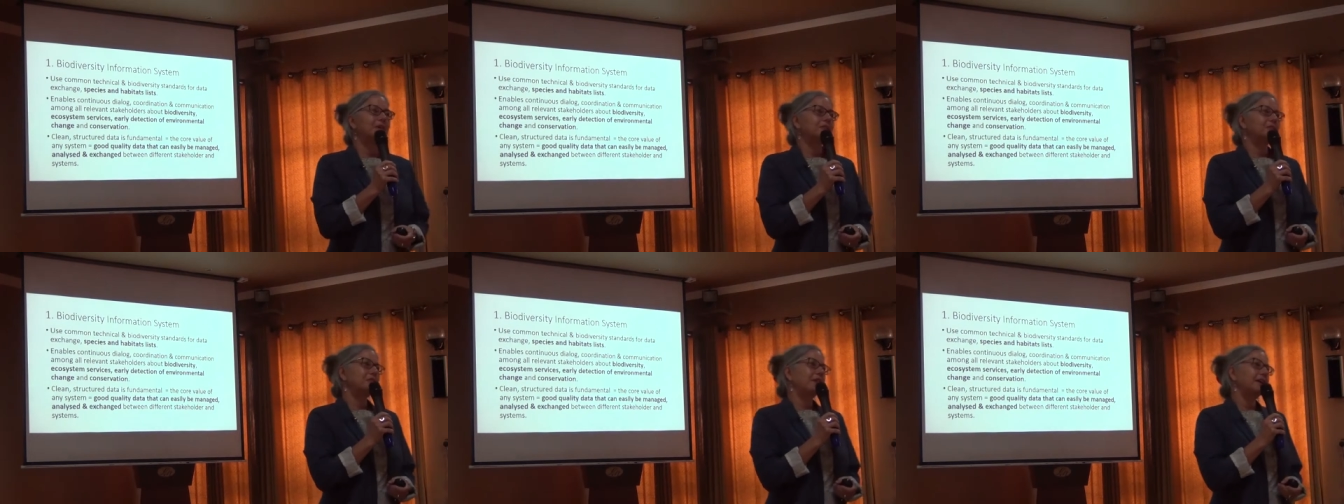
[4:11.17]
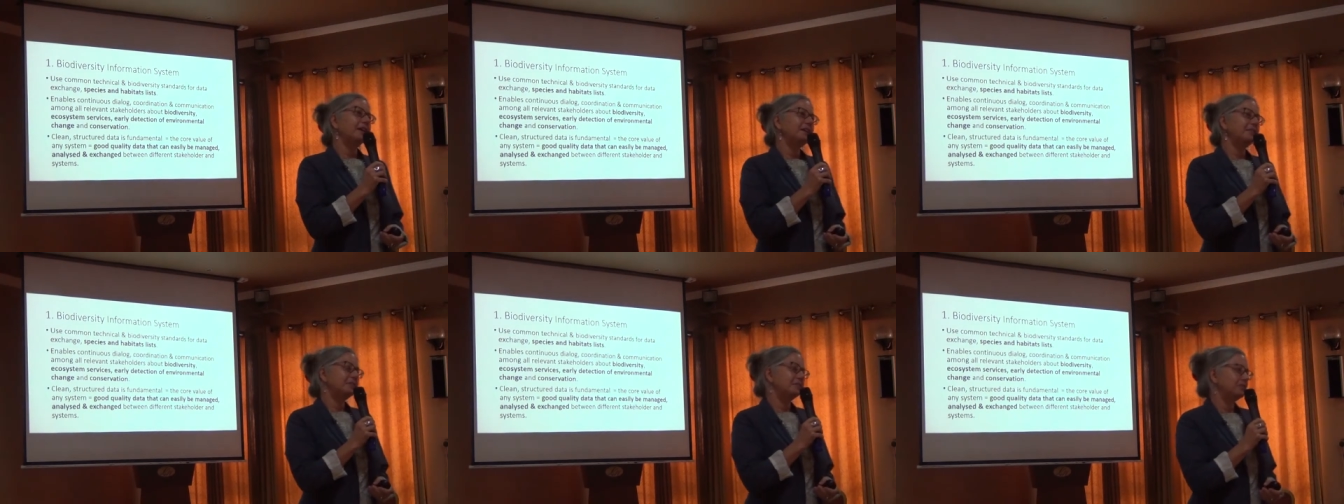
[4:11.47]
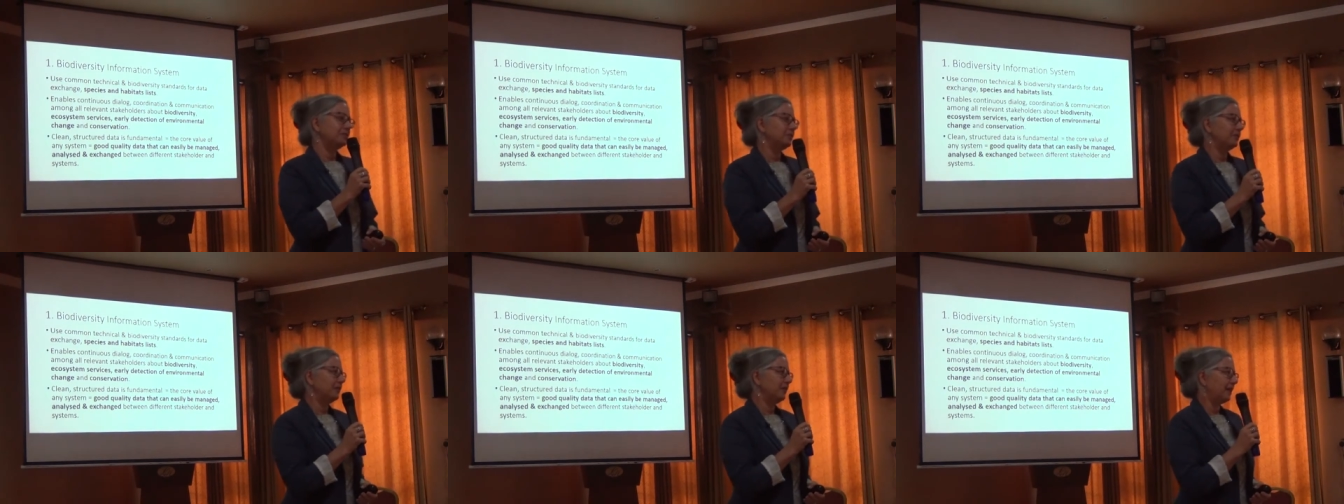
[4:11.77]
trying to
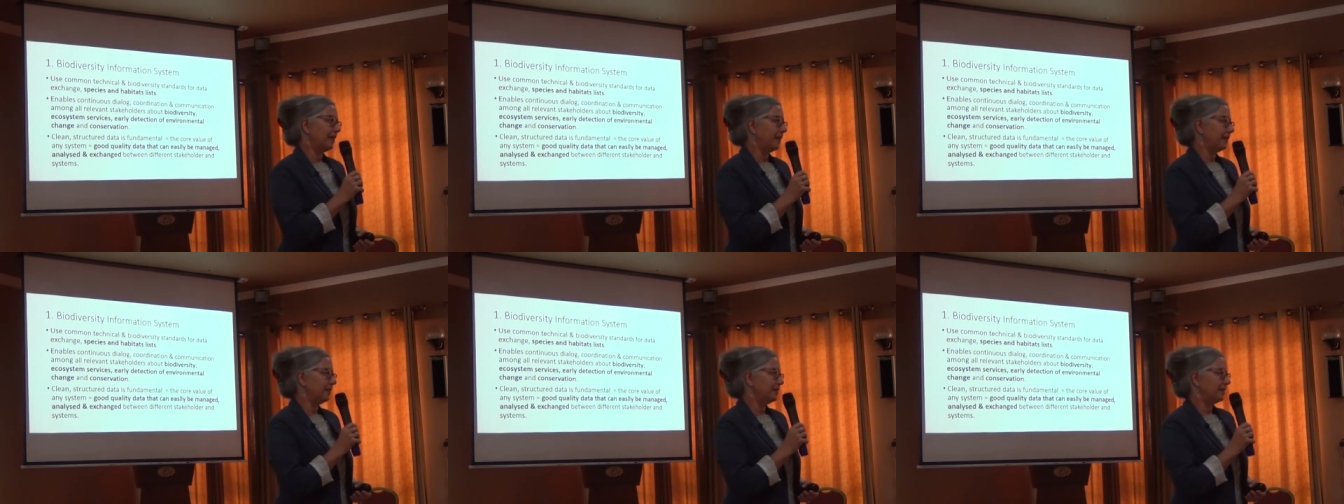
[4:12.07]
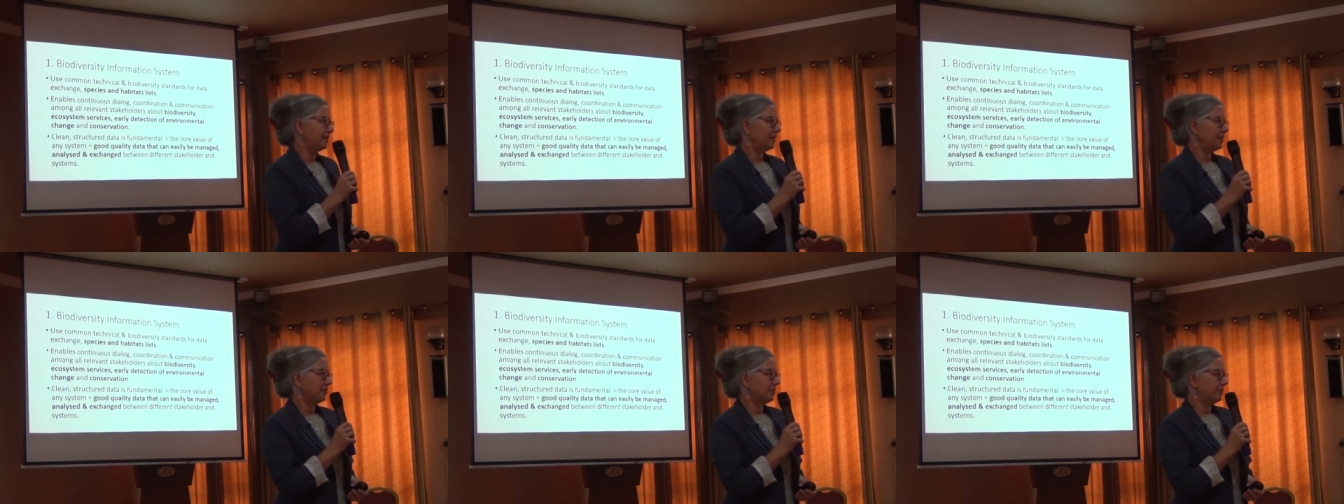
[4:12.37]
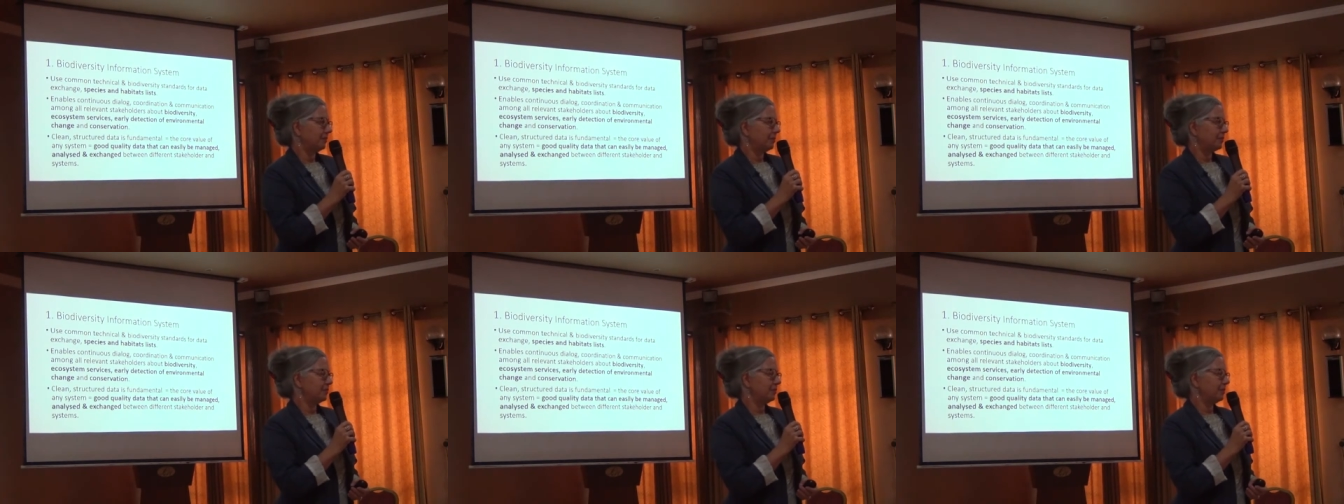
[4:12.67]
do that
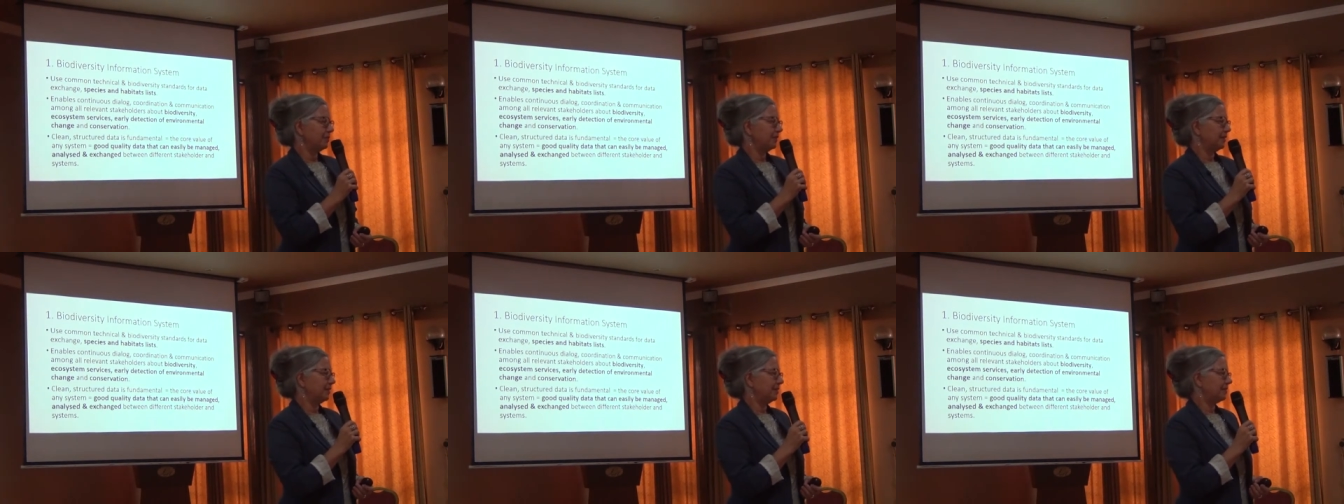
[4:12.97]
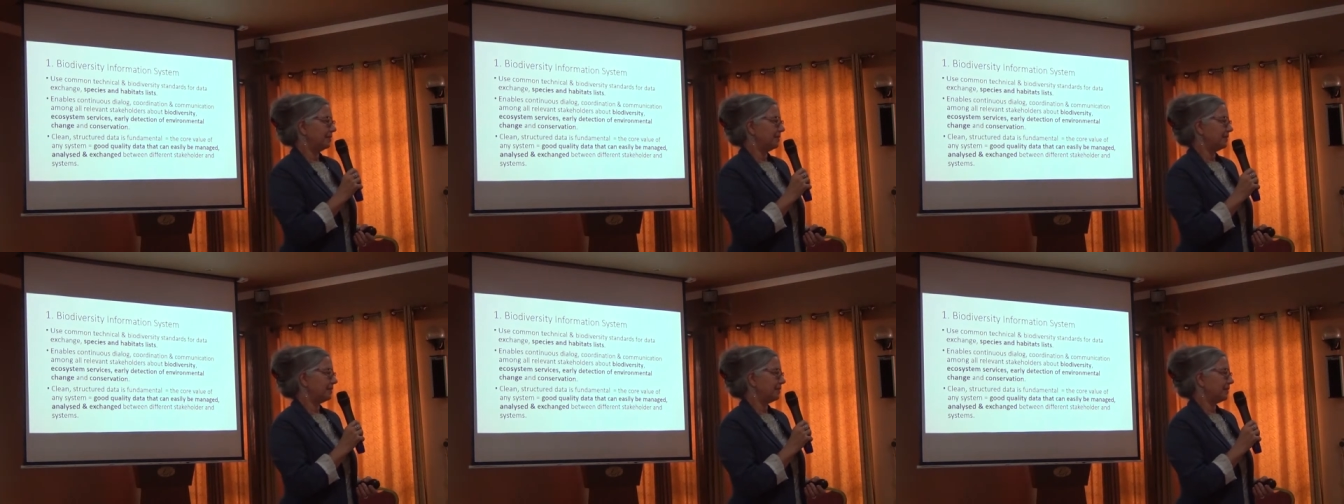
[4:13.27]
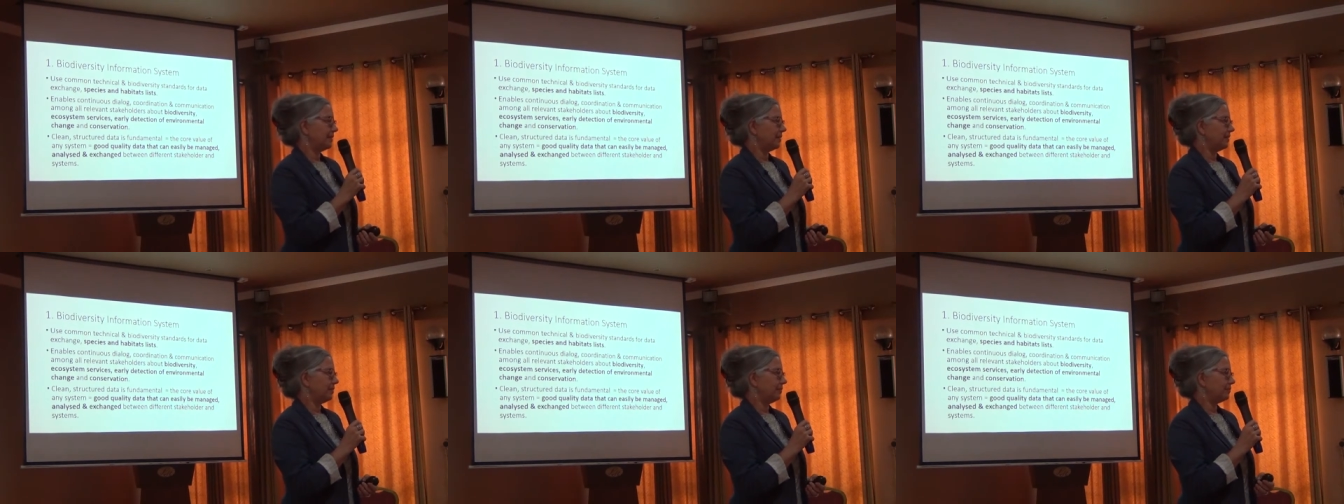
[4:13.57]
um, through this
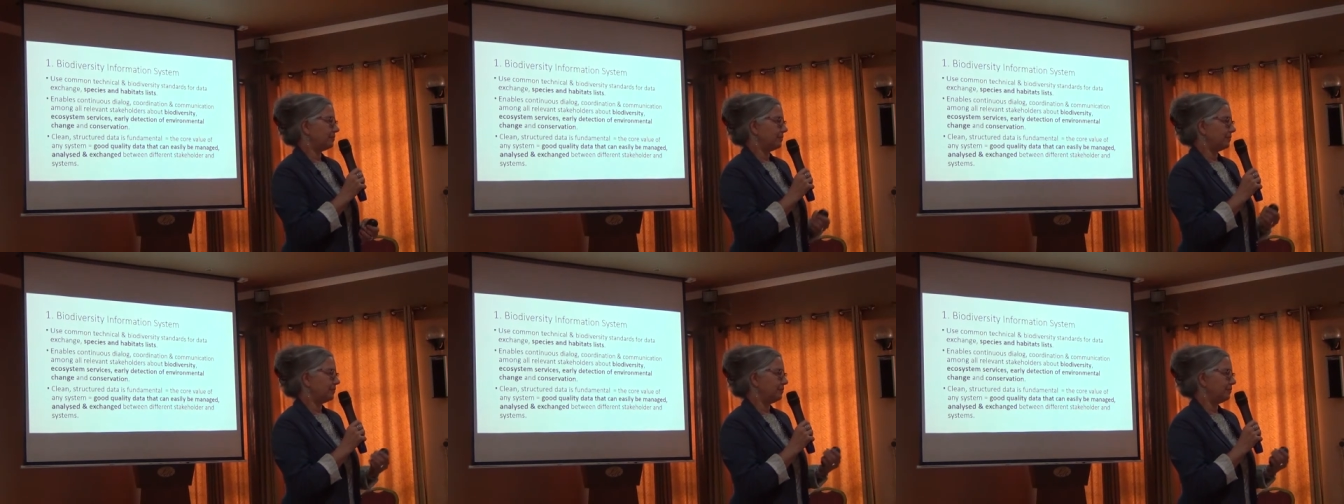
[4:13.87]
uh,